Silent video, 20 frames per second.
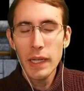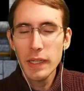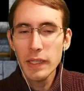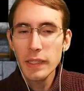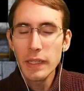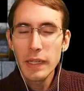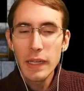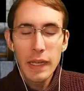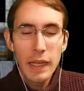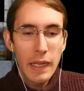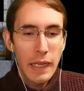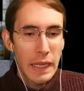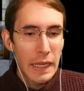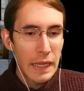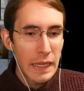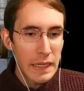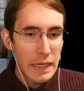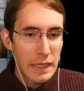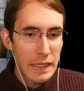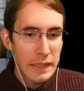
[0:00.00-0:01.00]
back,
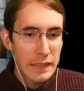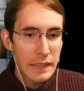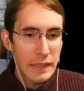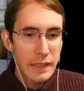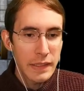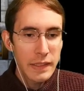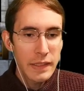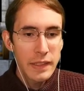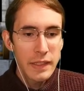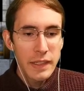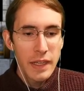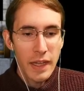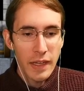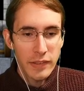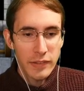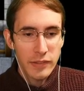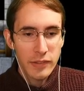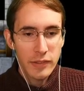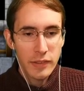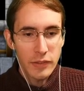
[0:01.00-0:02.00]
and
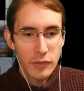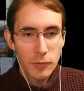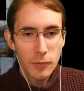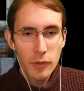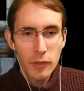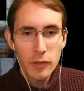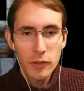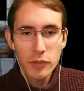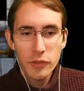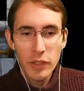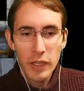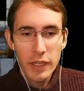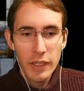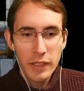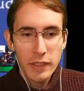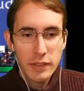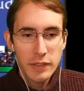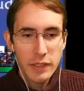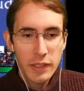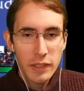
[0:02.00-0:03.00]
yes, as far as
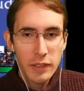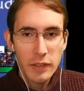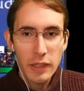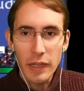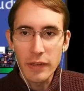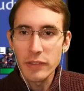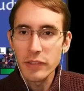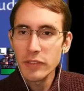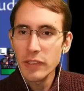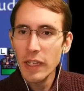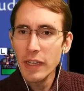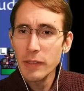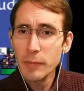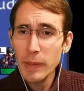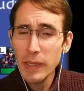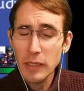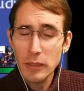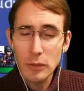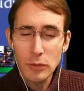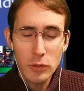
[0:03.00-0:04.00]
I can tell, I
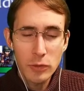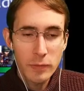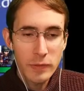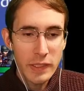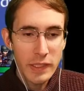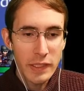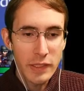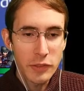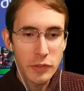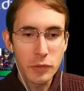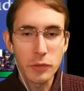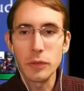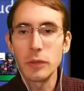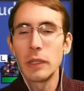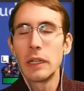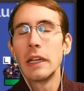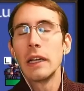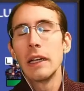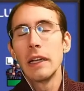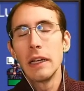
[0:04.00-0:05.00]
decided to make Ludwig
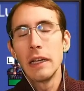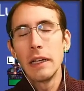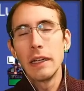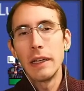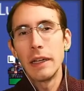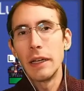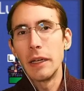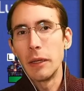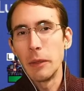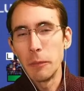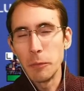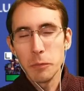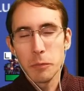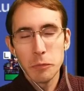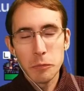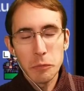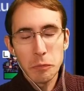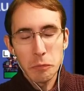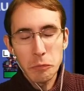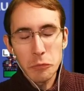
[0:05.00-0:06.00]
into a,
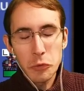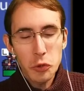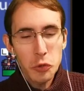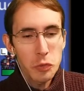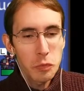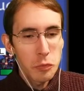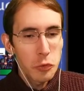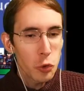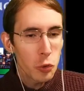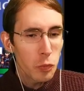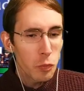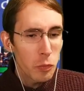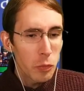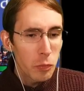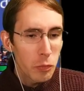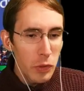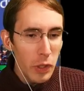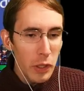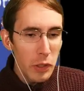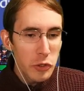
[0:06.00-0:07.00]

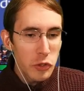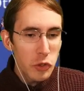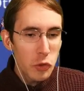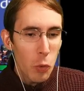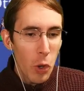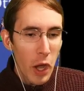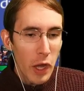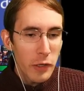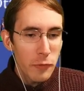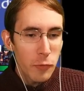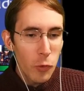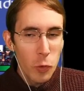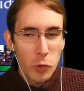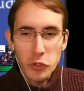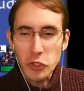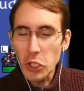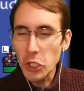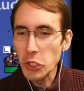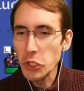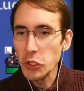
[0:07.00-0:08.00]
a squad of
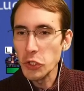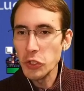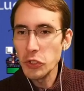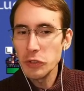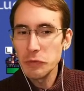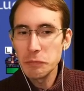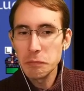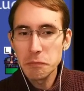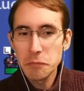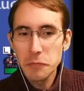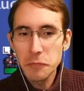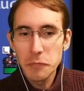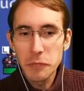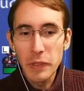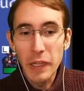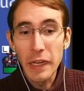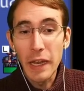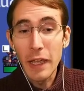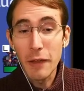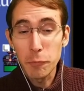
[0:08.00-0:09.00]
horse archers
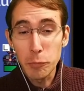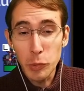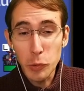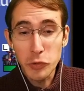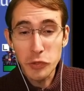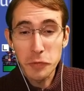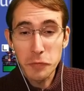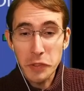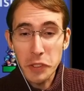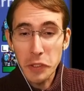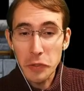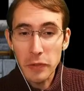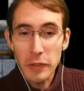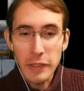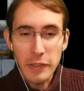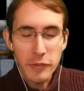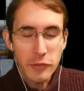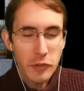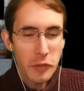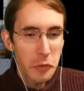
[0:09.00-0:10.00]
that have boots of
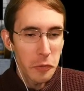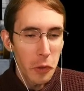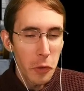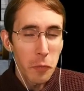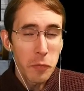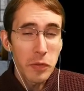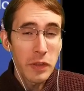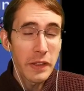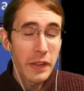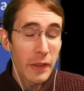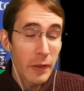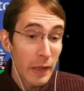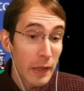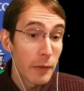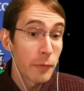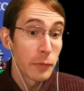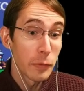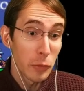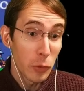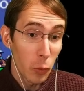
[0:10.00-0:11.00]
tyranny, so hopefully they'll
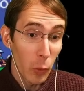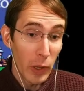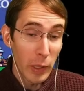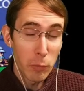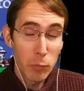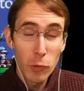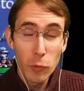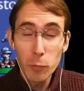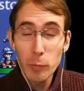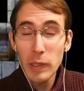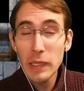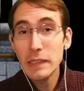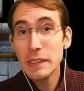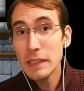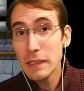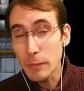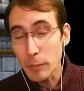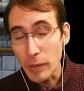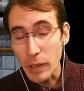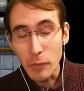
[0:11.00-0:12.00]
have great
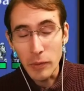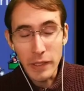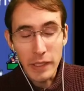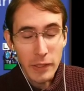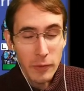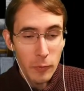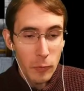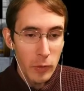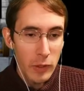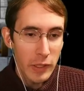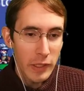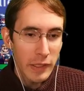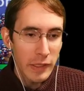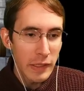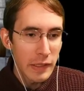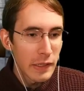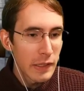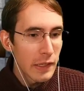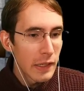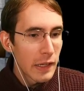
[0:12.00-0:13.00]
movement, be able to hit and
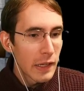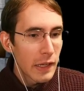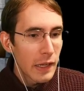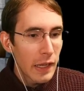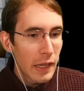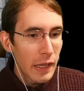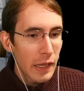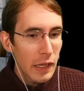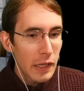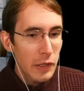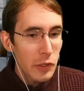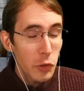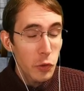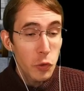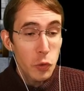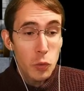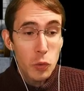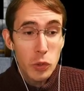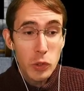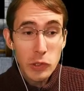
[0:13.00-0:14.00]
run, and
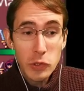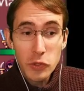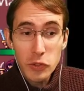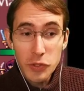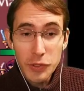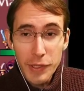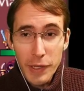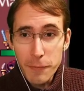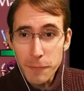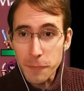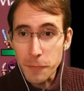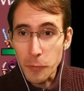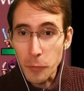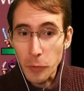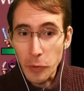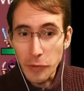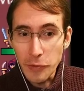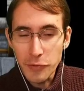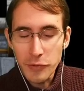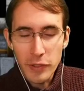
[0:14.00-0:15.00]
do good stuff
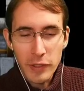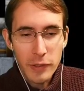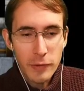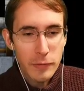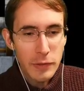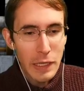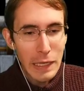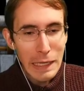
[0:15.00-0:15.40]
for us, and